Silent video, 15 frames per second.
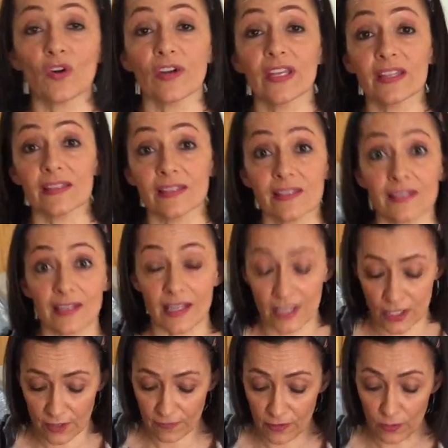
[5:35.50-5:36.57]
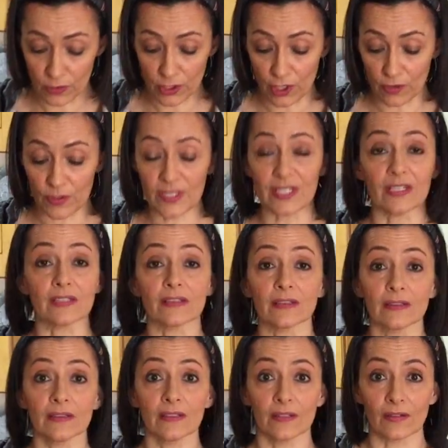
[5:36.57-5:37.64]
worry at this stage if your dough is a
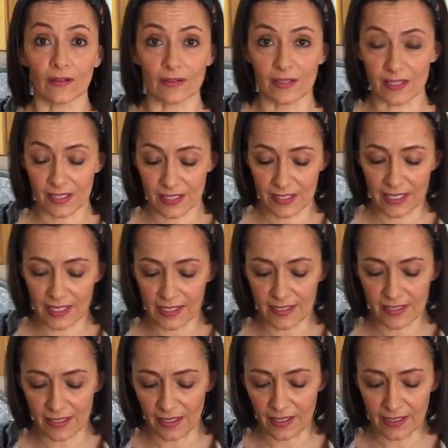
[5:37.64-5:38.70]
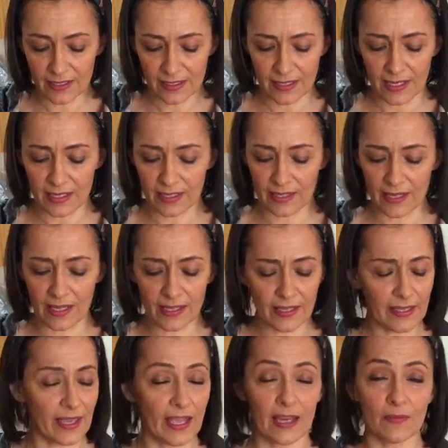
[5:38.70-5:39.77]
little on the sticky side.
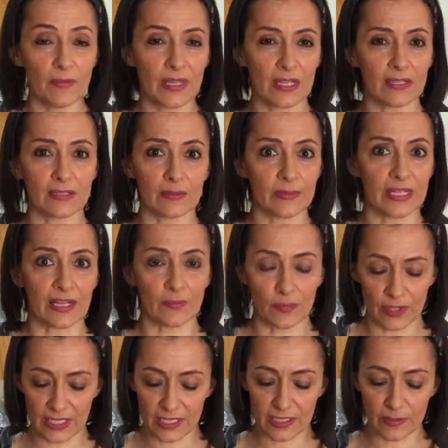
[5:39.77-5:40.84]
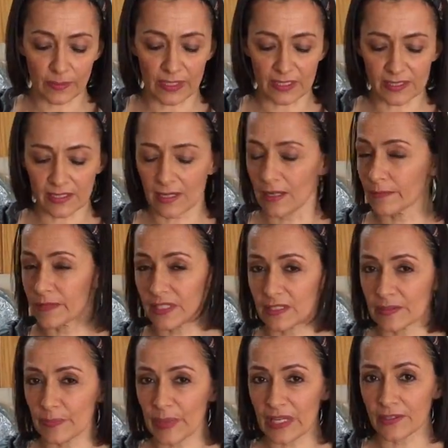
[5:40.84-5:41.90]
It can be a little bit unpredictable at times. It
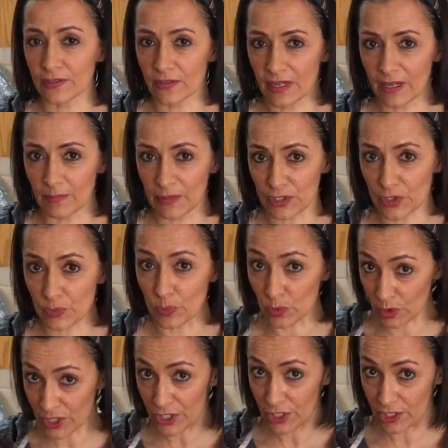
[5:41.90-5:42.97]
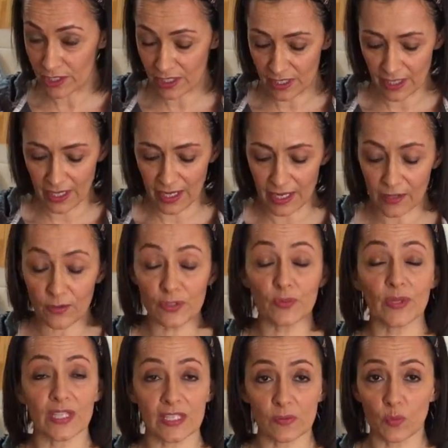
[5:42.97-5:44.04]
depends on how much moisture is in the air, because
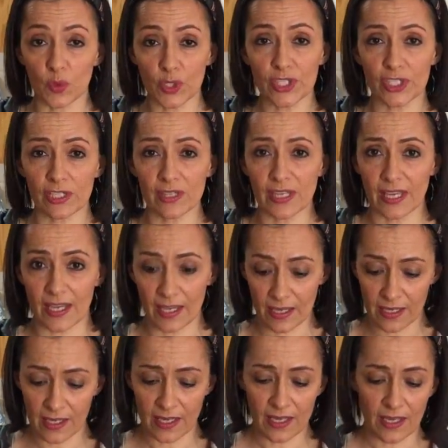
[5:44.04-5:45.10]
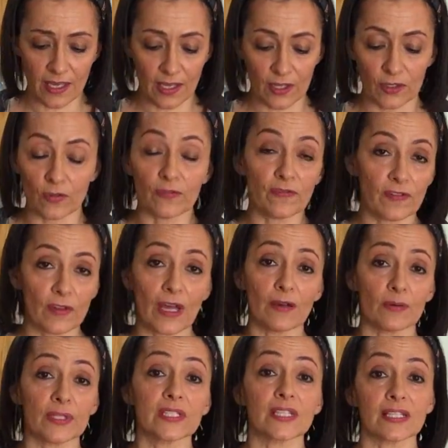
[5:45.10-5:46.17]
when there's moisture in the air, your
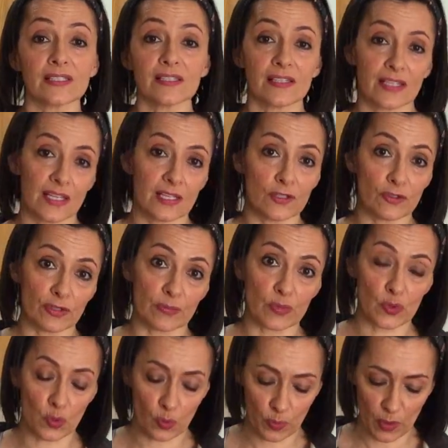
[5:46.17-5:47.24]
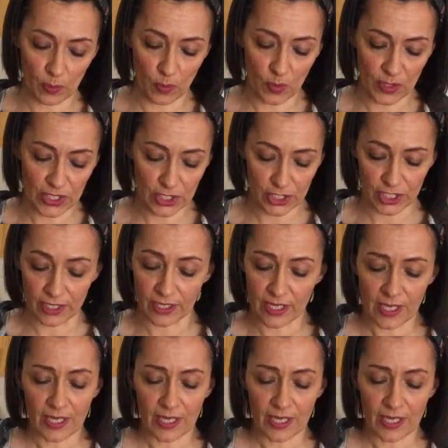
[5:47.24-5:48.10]
flour does tend to absorb the moisture.